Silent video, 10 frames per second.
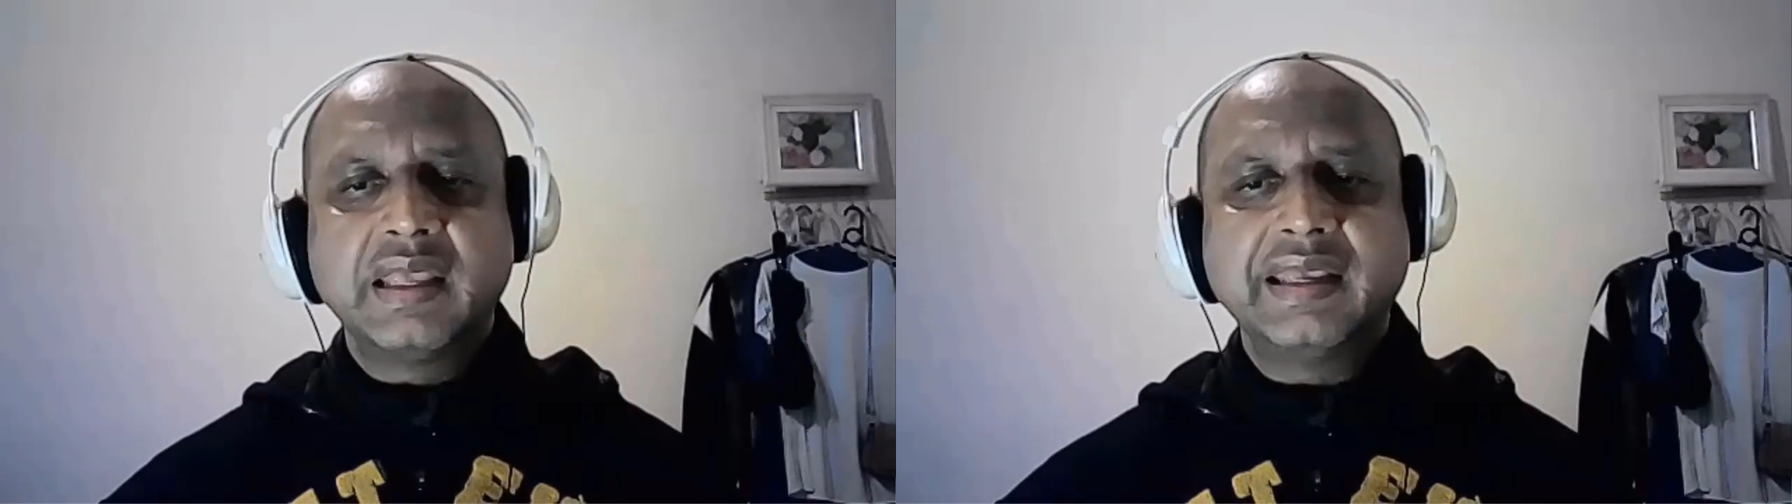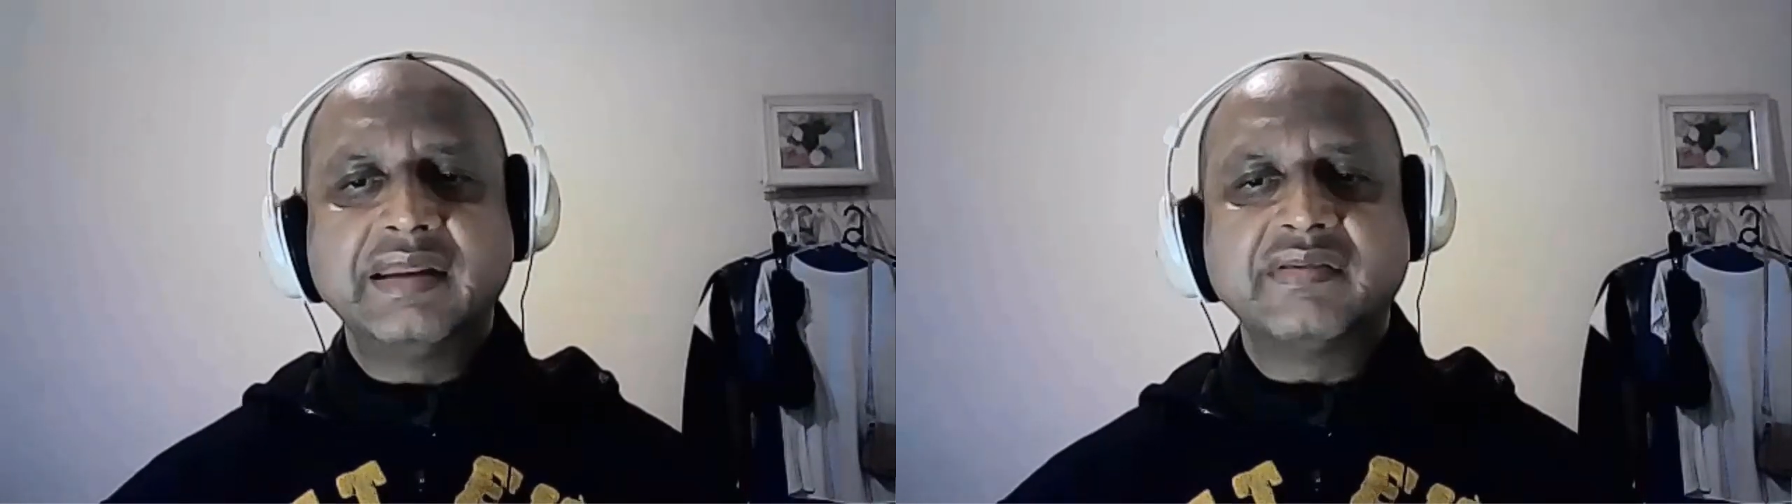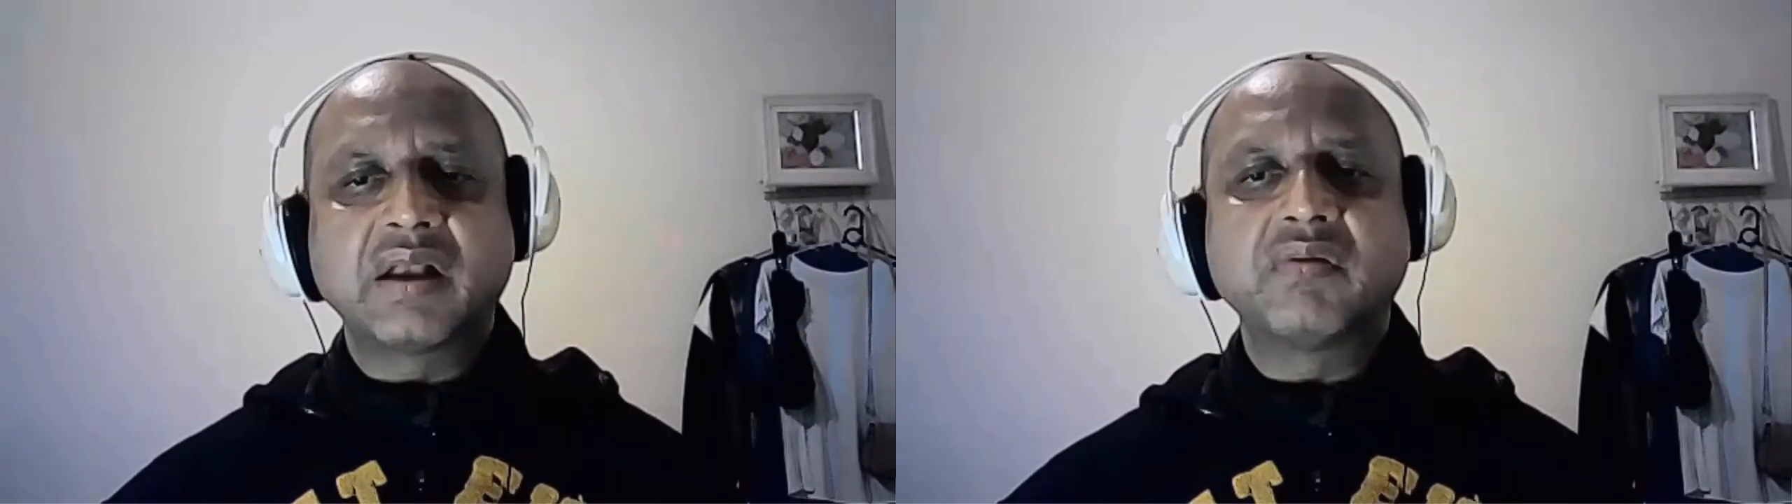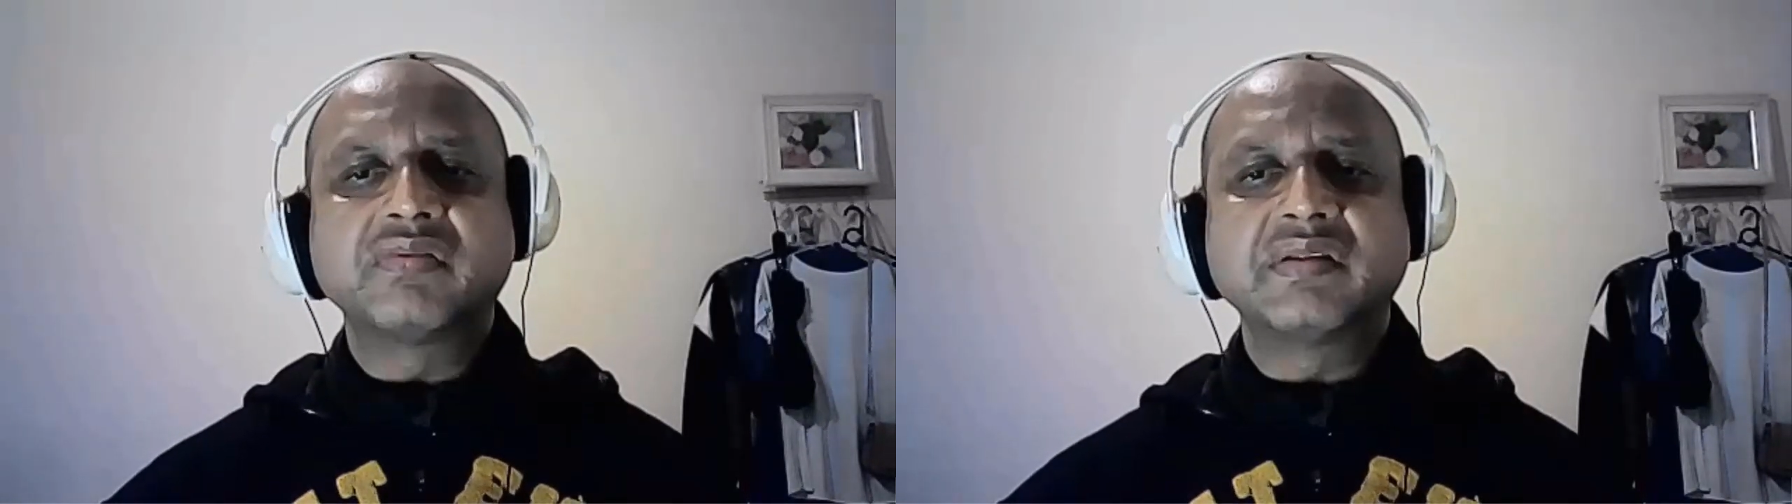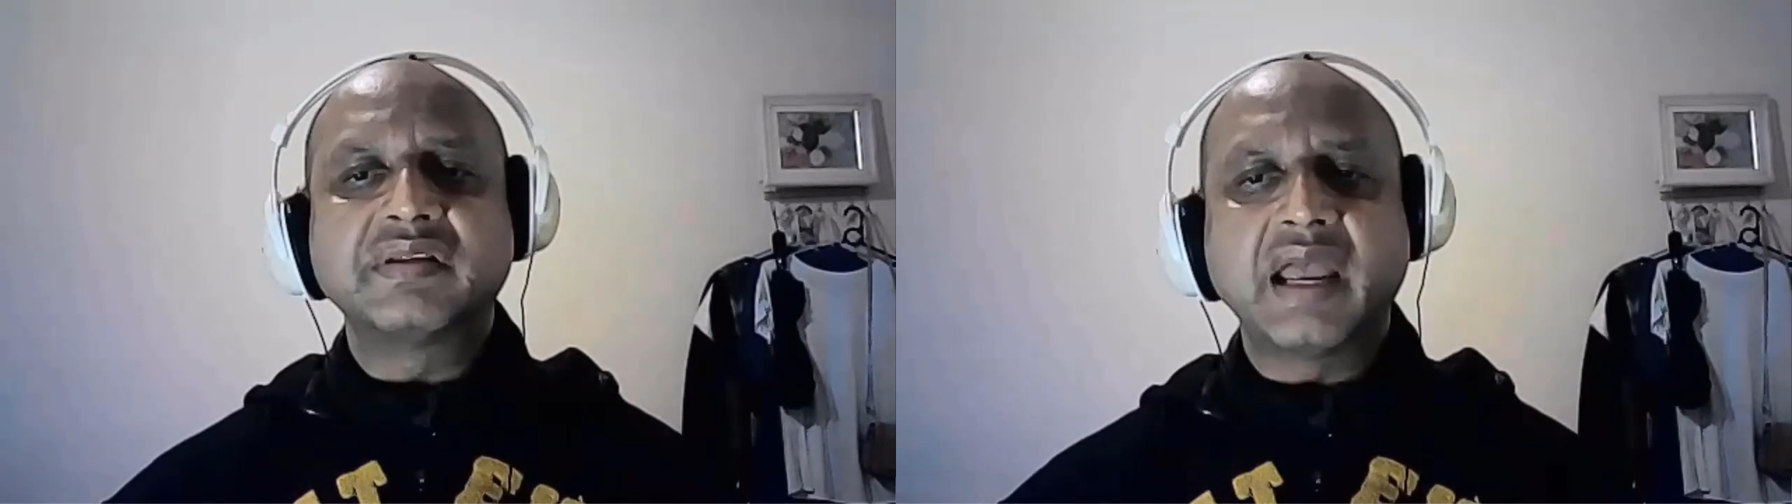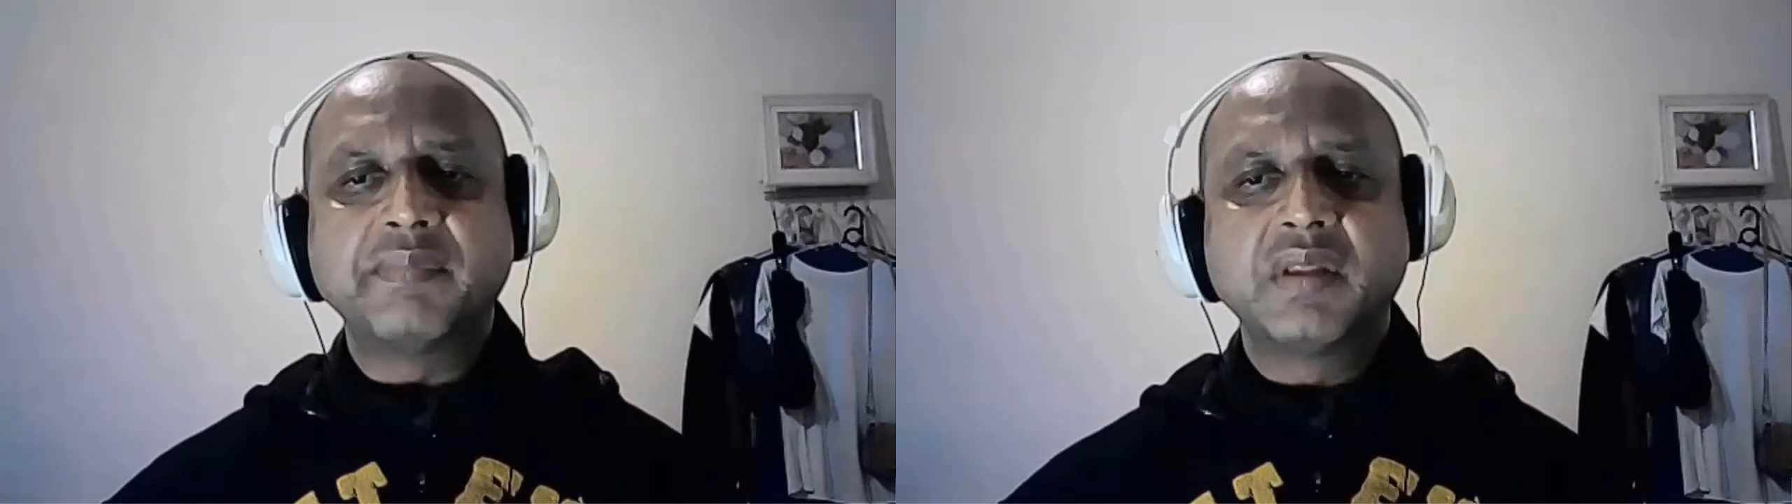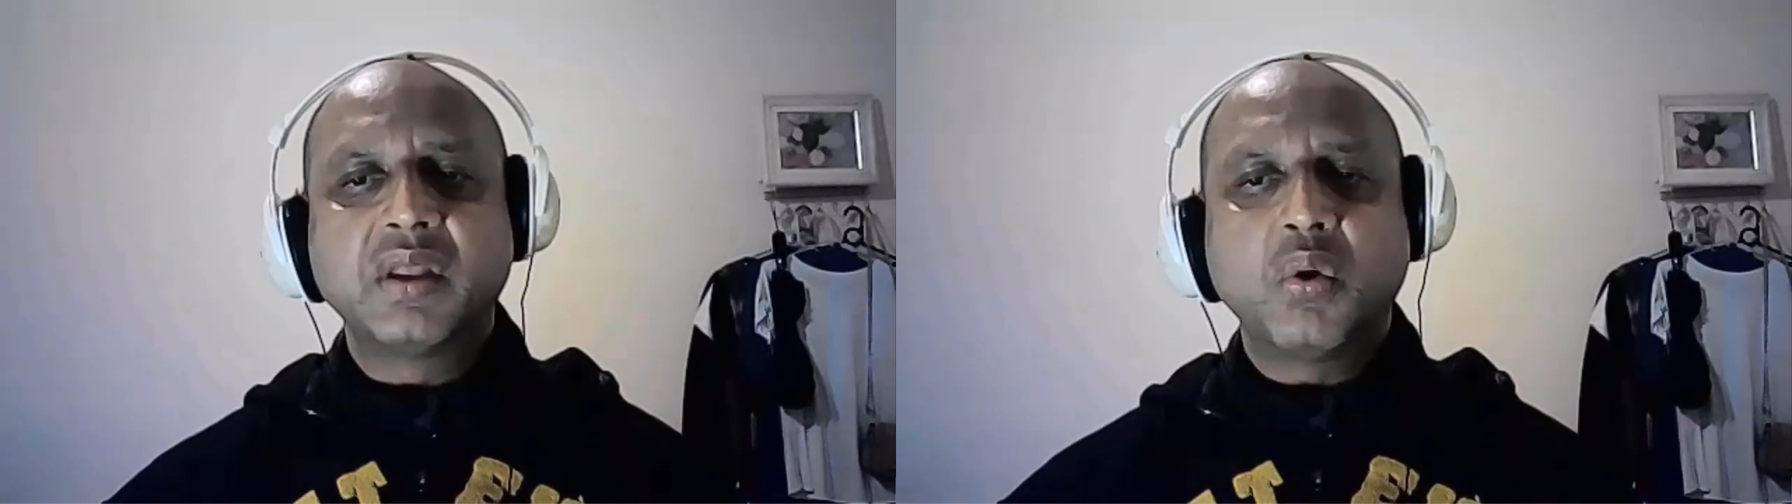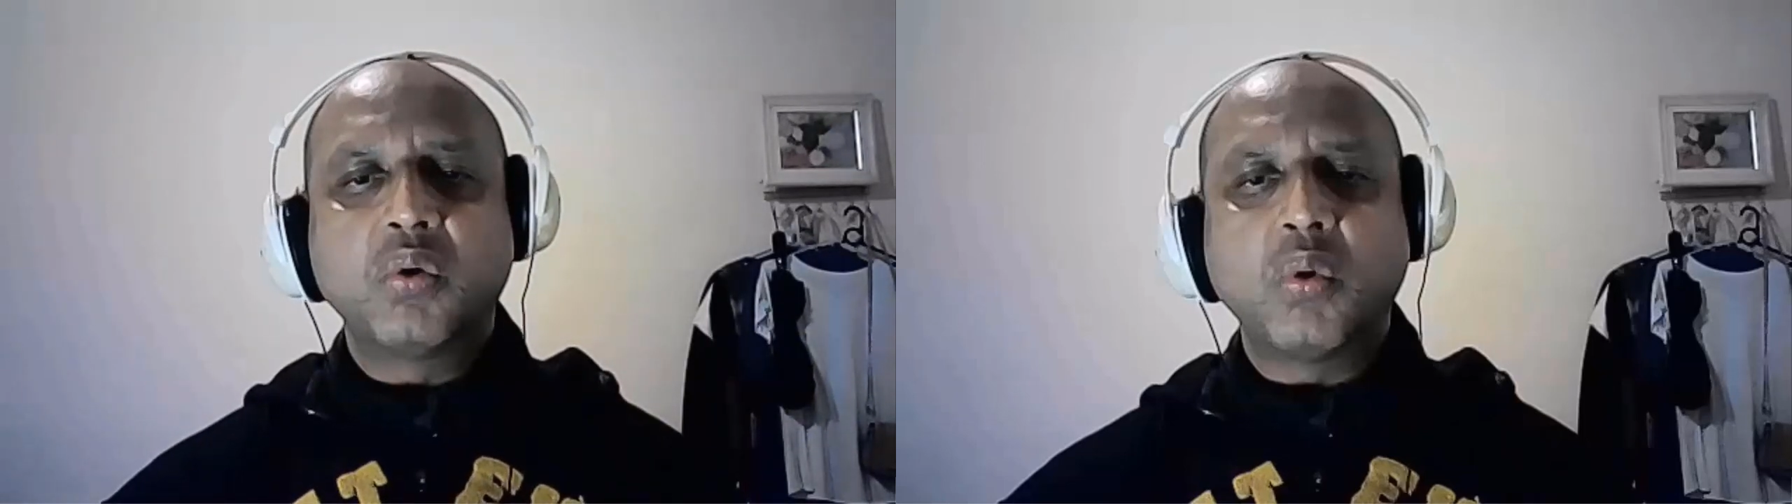It's a constant time,
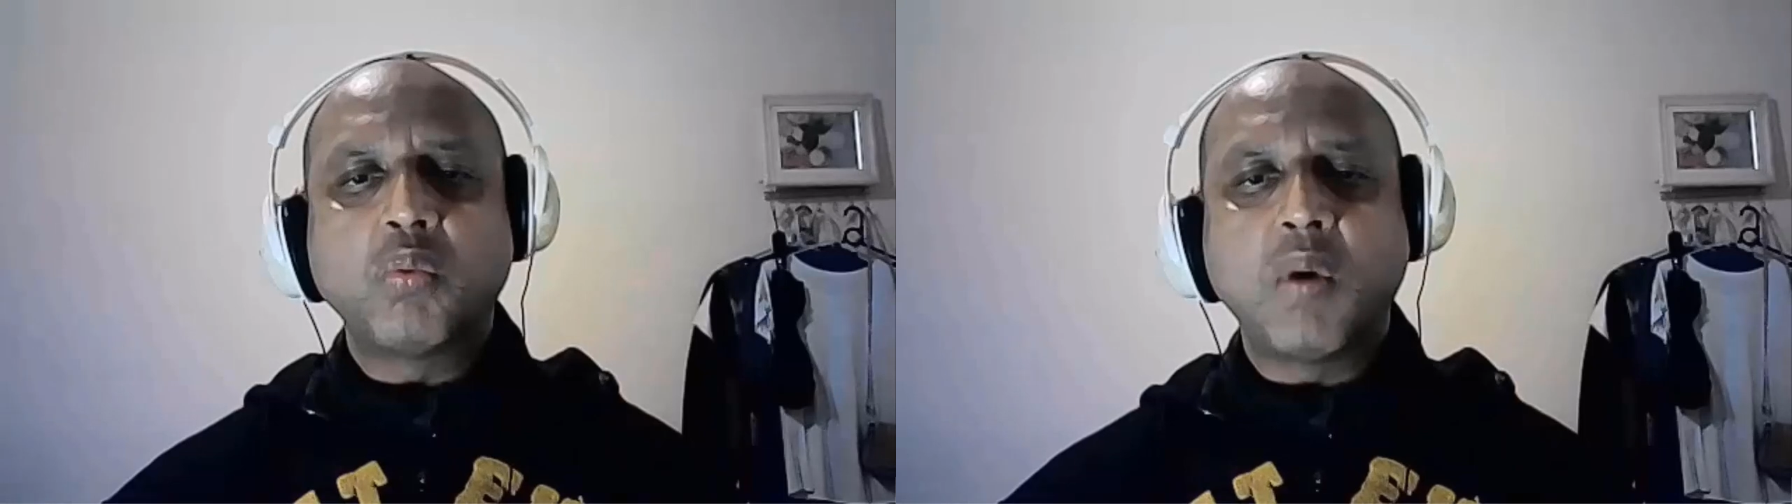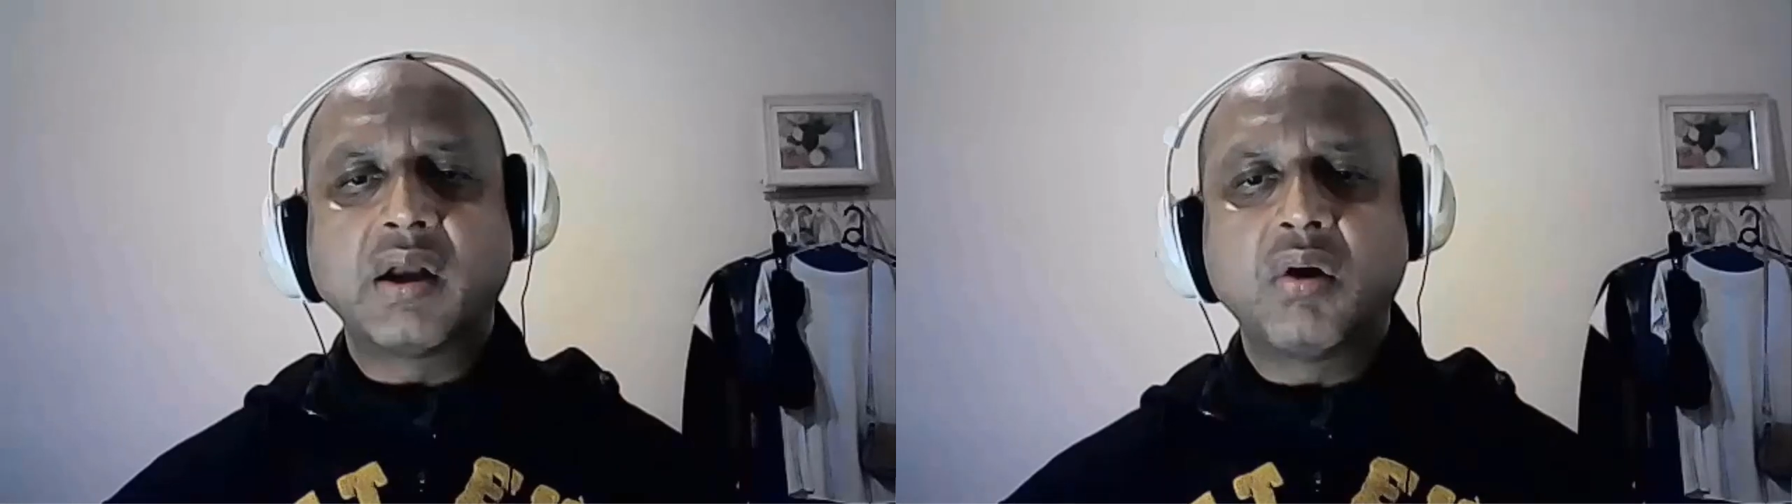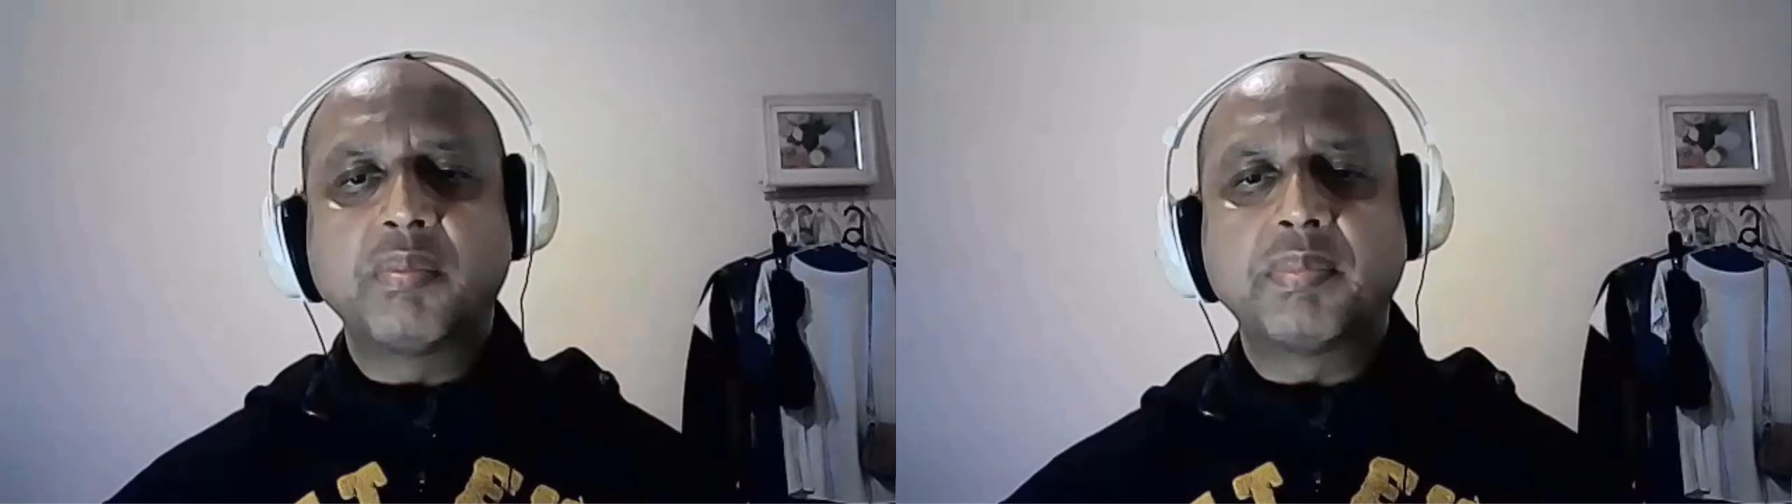or O1,